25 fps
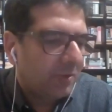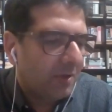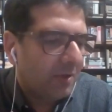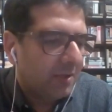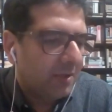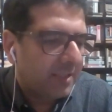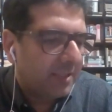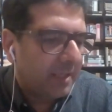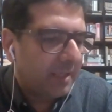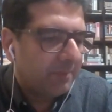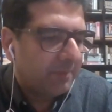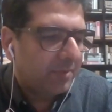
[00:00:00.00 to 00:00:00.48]

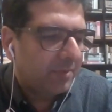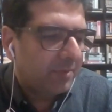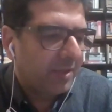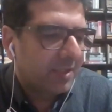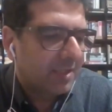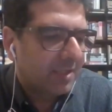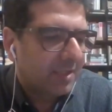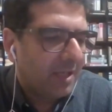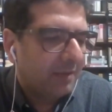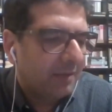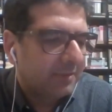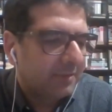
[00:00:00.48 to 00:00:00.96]
Contemporary
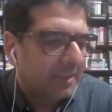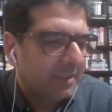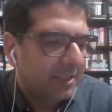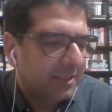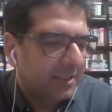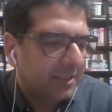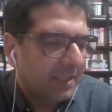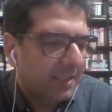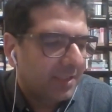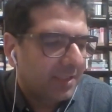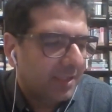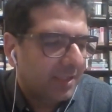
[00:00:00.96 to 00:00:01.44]
South
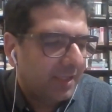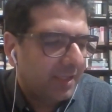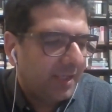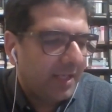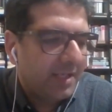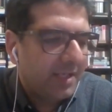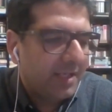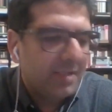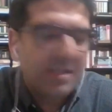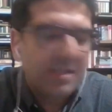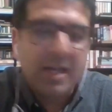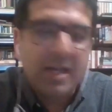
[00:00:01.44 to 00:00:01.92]
Asia
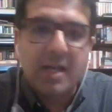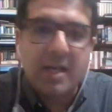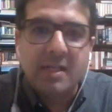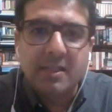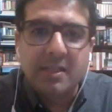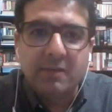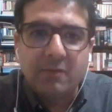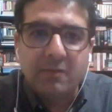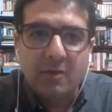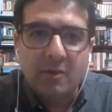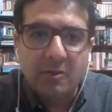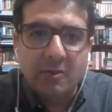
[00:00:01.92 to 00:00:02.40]
Series, and
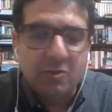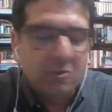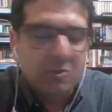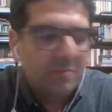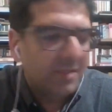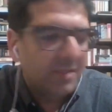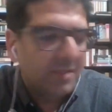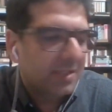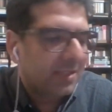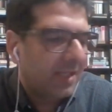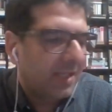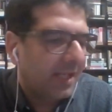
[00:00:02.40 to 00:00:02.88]
the
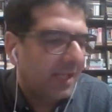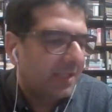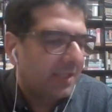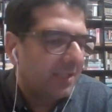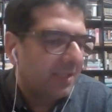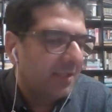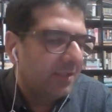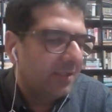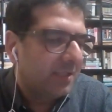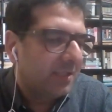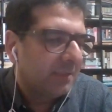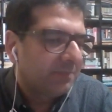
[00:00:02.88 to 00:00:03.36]
volume is
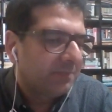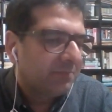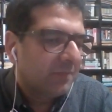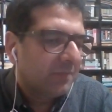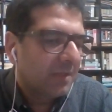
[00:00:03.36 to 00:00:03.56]
titled